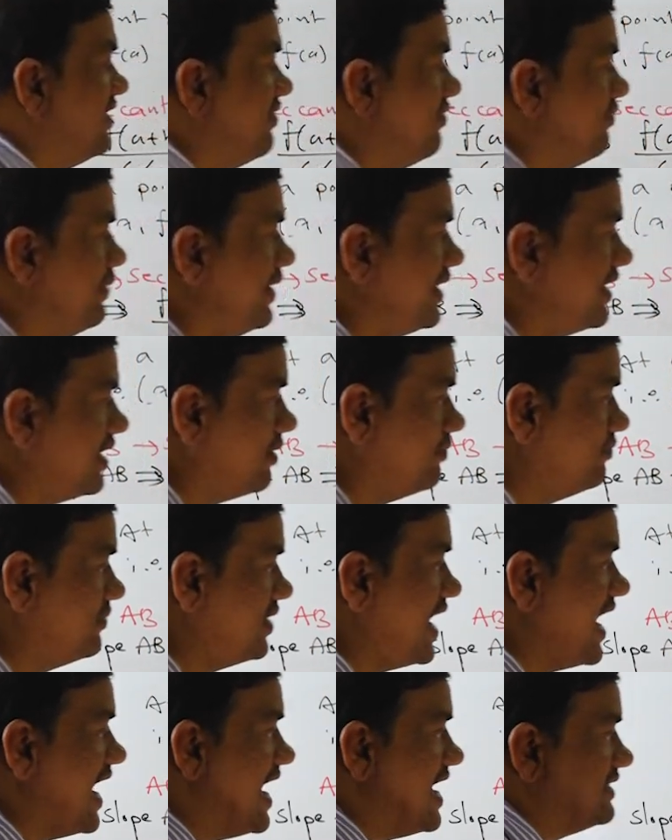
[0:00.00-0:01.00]
will become,
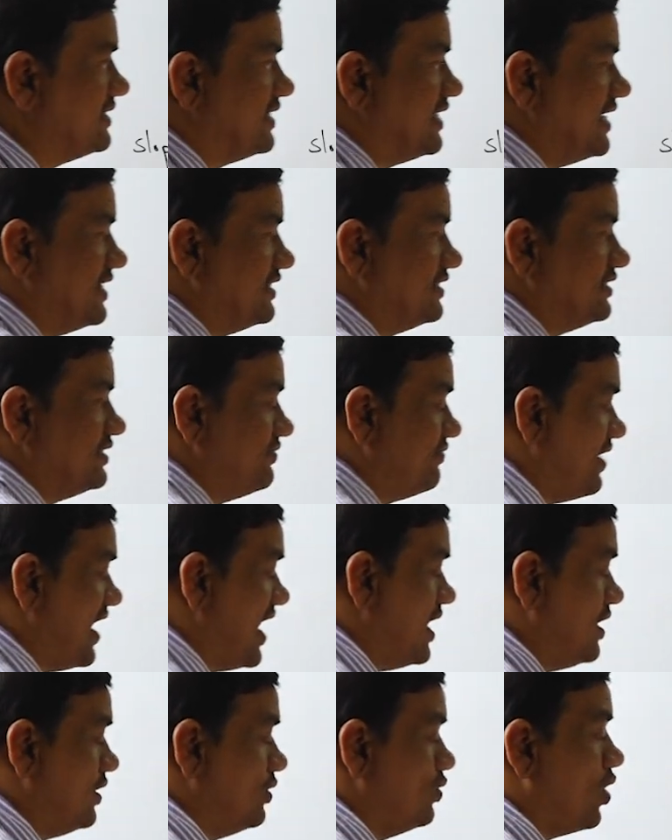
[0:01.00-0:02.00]
as h
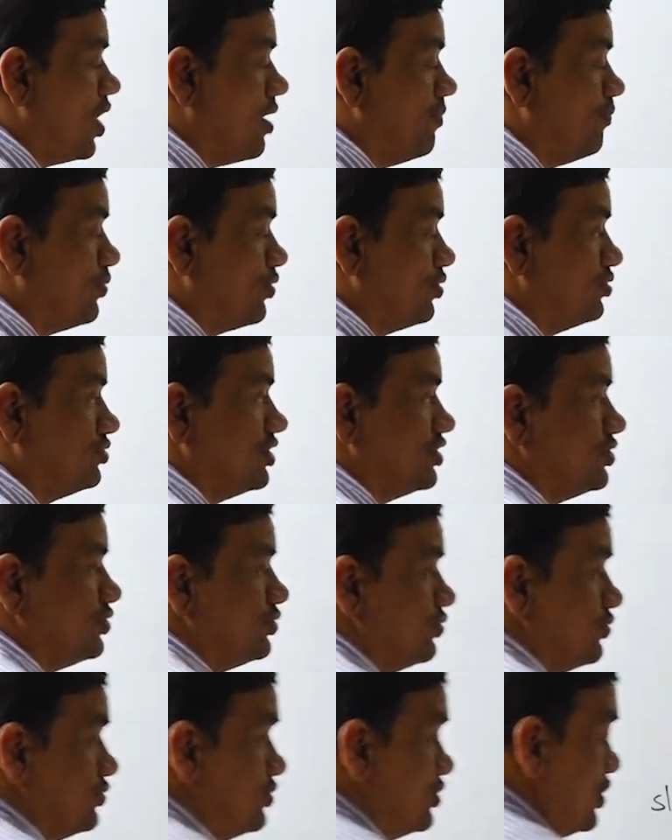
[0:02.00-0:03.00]
value approaches
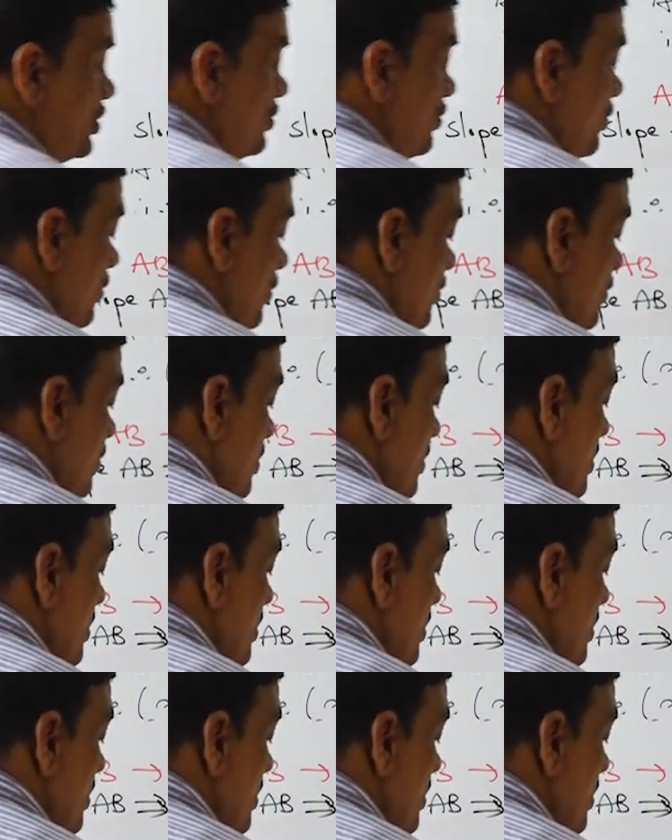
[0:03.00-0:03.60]
to 0,